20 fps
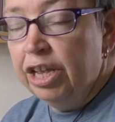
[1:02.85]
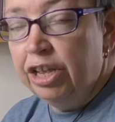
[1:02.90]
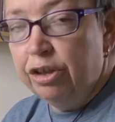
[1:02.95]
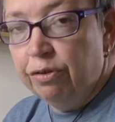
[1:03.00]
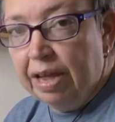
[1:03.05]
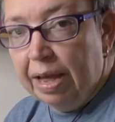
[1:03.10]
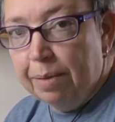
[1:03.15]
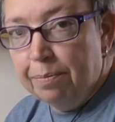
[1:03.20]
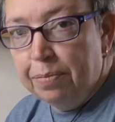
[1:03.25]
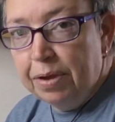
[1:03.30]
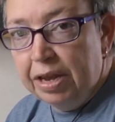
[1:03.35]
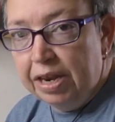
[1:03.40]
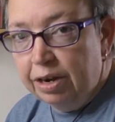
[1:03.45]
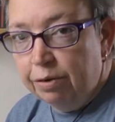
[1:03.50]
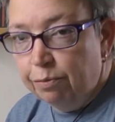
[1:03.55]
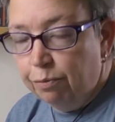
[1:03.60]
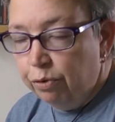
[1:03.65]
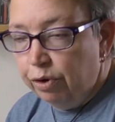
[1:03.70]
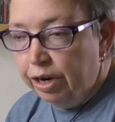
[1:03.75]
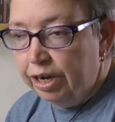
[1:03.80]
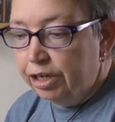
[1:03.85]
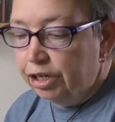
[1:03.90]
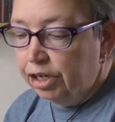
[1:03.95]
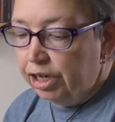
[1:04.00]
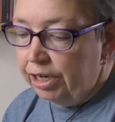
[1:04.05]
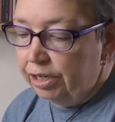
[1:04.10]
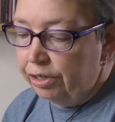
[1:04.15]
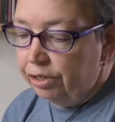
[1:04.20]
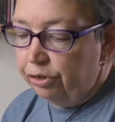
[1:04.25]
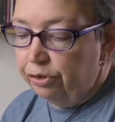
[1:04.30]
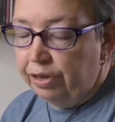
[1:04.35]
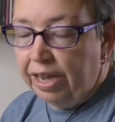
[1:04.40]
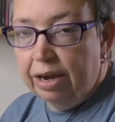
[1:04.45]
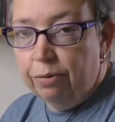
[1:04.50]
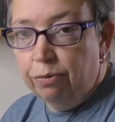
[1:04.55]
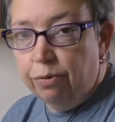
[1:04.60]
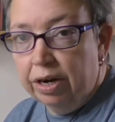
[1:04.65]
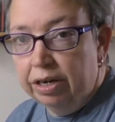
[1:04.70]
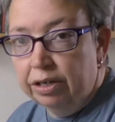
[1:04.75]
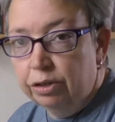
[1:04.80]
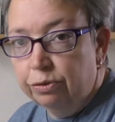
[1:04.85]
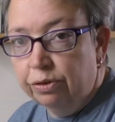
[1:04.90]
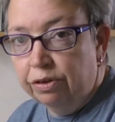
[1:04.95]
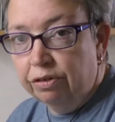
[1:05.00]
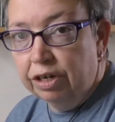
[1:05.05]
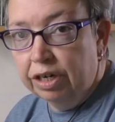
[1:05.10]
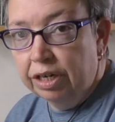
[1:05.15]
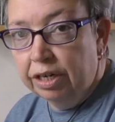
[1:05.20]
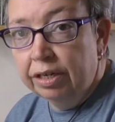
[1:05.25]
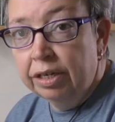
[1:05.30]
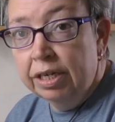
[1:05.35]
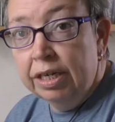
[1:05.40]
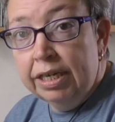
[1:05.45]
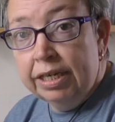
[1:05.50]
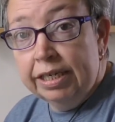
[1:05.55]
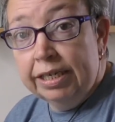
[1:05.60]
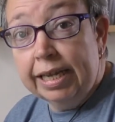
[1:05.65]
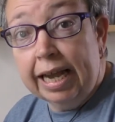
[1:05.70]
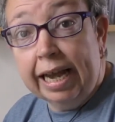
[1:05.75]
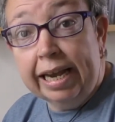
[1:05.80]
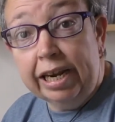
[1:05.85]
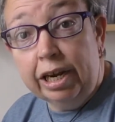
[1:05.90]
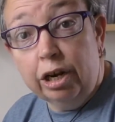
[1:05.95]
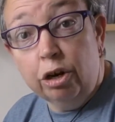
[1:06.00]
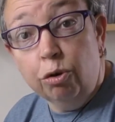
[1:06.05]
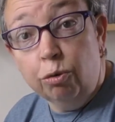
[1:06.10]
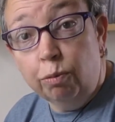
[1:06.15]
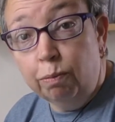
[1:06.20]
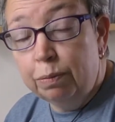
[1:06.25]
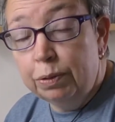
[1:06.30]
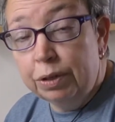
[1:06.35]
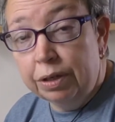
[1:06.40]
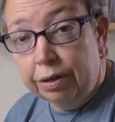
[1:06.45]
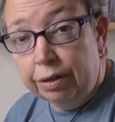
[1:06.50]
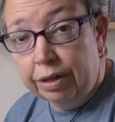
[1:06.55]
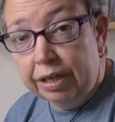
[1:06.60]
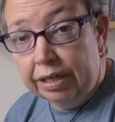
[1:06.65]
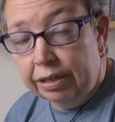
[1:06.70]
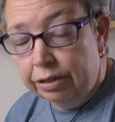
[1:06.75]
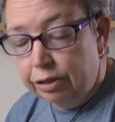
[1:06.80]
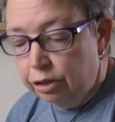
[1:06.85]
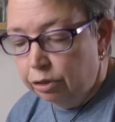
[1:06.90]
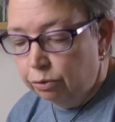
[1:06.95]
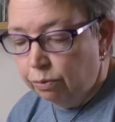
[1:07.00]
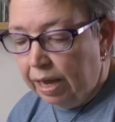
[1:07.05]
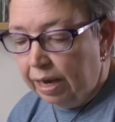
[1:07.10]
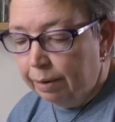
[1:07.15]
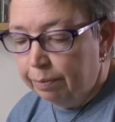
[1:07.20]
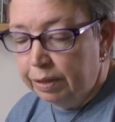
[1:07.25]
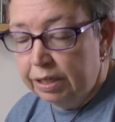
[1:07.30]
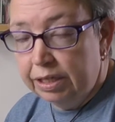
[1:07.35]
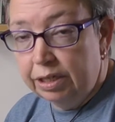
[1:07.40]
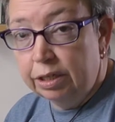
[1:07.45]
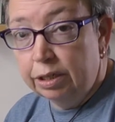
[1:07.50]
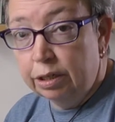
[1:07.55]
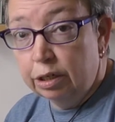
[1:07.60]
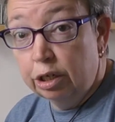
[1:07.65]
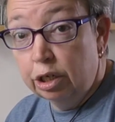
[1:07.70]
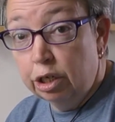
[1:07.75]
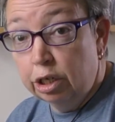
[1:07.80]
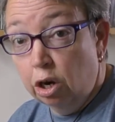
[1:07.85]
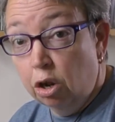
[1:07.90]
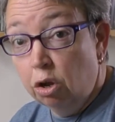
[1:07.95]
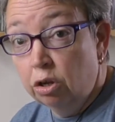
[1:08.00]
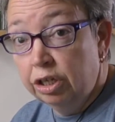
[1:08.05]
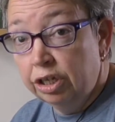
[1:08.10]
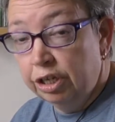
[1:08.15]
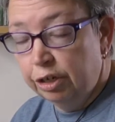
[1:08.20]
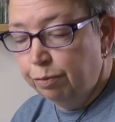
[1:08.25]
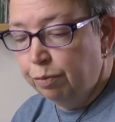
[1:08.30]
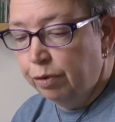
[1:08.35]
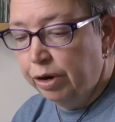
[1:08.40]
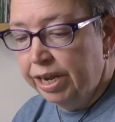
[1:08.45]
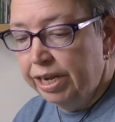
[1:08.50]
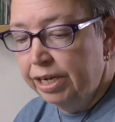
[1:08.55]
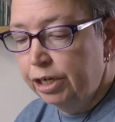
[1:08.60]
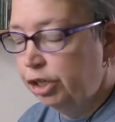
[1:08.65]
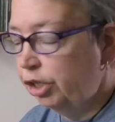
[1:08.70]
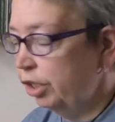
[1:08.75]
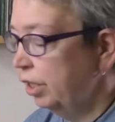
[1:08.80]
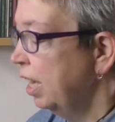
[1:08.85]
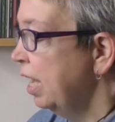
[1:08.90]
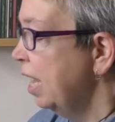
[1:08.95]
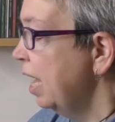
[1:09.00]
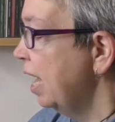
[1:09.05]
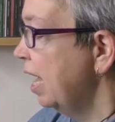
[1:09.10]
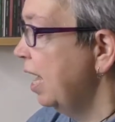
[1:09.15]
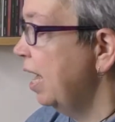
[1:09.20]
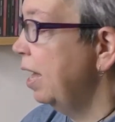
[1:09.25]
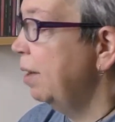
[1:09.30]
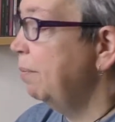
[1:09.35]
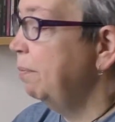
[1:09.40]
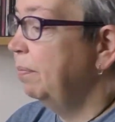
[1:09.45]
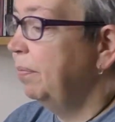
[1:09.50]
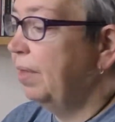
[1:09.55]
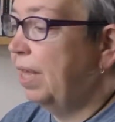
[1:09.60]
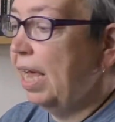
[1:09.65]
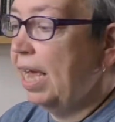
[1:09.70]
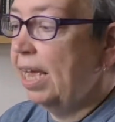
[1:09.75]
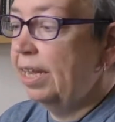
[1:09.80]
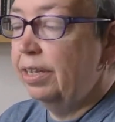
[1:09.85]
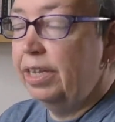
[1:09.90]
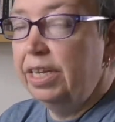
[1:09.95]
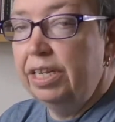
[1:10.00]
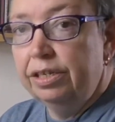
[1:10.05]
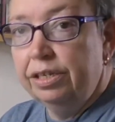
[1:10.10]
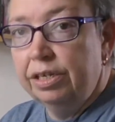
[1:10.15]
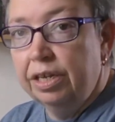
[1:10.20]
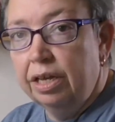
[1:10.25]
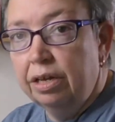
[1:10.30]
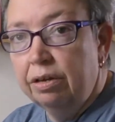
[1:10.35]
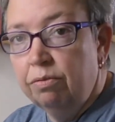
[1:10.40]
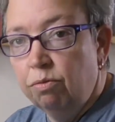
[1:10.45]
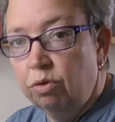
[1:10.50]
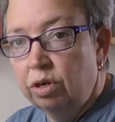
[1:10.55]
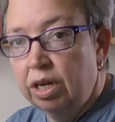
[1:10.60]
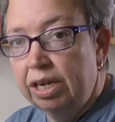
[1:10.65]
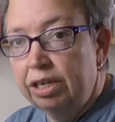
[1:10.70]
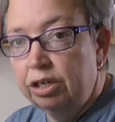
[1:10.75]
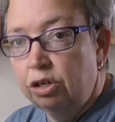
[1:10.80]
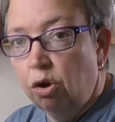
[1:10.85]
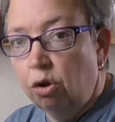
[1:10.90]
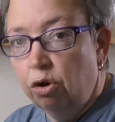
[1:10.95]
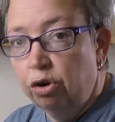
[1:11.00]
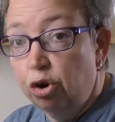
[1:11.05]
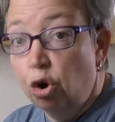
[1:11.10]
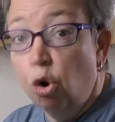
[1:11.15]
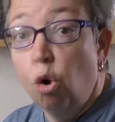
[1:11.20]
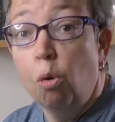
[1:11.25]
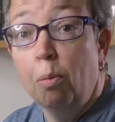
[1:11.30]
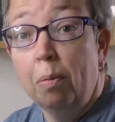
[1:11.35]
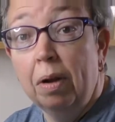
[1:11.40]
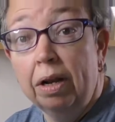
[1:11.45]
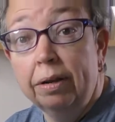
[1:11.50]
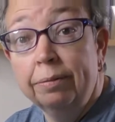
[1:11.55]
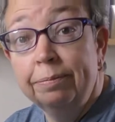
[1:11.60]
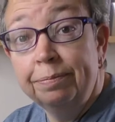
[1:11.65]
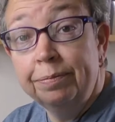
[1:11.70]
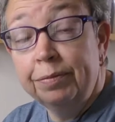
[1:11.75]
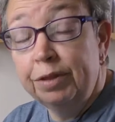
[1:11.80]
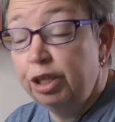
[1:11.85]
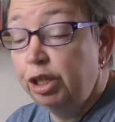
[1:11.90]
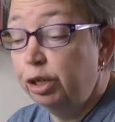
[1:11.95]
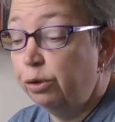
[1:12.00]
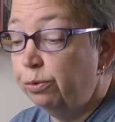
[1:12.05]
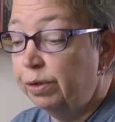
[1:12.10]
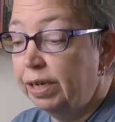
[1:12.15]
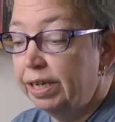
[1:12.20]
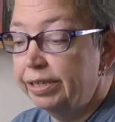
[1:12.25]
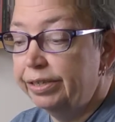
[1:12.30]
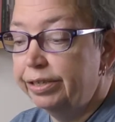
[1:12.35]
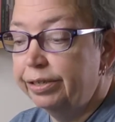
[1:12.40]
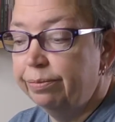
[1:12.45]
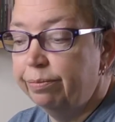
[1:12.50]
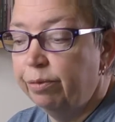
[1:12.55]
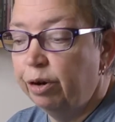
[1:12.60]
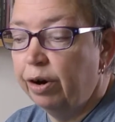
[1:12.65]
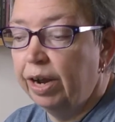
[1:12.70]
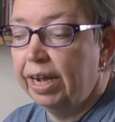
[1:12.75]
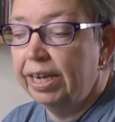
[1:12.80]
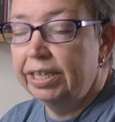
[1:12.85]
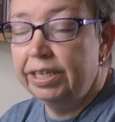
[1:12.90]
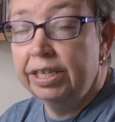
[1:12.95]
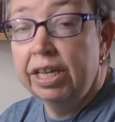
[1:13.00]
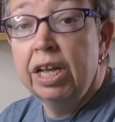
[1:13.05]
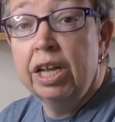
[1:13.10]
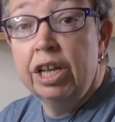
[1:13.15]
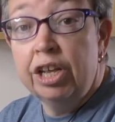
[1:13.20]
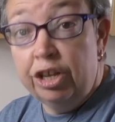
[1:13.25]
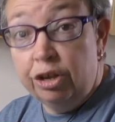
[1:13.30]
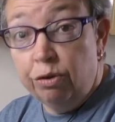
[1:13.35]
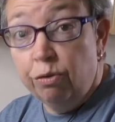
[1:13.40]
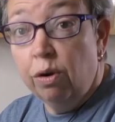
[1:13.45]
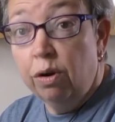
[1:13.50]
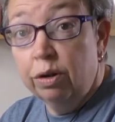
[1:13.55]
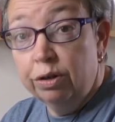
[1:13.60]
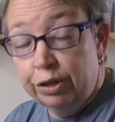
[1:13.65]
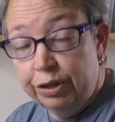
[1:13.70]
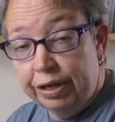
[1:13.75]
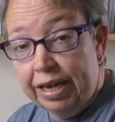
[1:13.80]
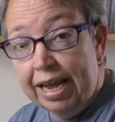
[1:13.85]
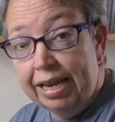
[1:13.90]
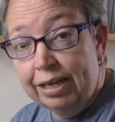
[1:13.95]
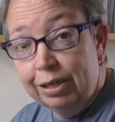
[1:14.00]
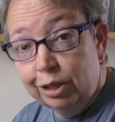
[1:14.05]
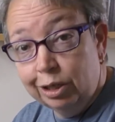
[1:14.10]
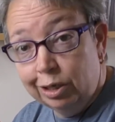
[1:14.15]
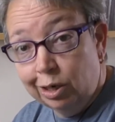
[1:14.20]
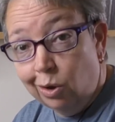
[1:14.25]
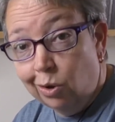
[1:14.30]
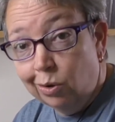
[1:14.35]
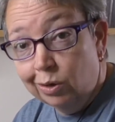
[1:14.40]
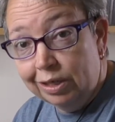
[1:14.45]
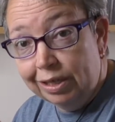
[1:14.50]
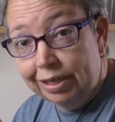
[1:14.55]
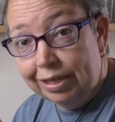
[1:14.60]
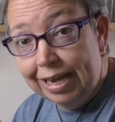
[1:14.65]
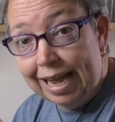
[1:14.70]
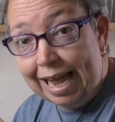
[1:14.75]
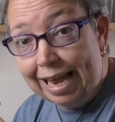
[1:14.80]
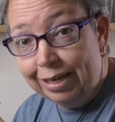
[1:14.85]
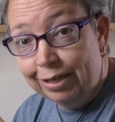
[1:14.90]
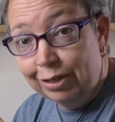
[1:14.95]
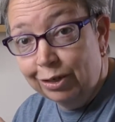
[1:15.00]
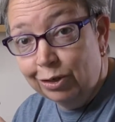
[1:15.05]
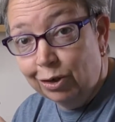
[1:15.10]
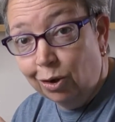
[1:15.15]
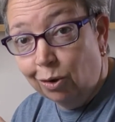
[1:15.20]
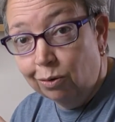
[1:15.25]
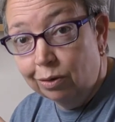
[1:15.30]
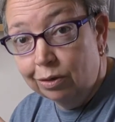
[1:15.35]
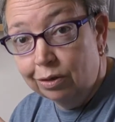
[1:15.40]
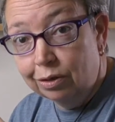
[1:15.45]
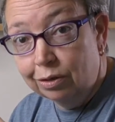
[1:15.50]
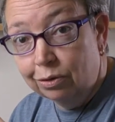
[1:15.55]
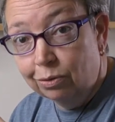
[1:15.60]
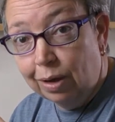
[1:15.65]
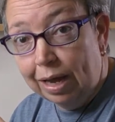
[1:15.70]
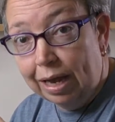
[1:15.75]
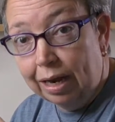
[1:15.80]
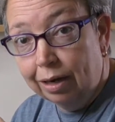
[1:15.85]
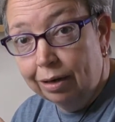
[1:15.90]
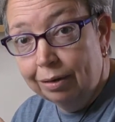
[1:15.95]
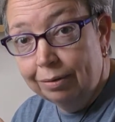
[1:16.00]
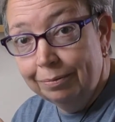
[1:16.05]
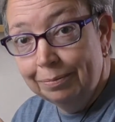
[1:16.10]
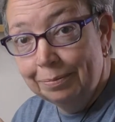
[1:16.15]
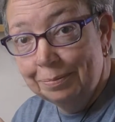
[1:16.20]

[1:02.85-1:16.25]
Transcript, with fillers: You get pin bridges and you get ones where you've got to tie loops and things as well. But this is a slotted bridge um, and these are what I'd call normal tuners, right? You also get slotted headstocks as well.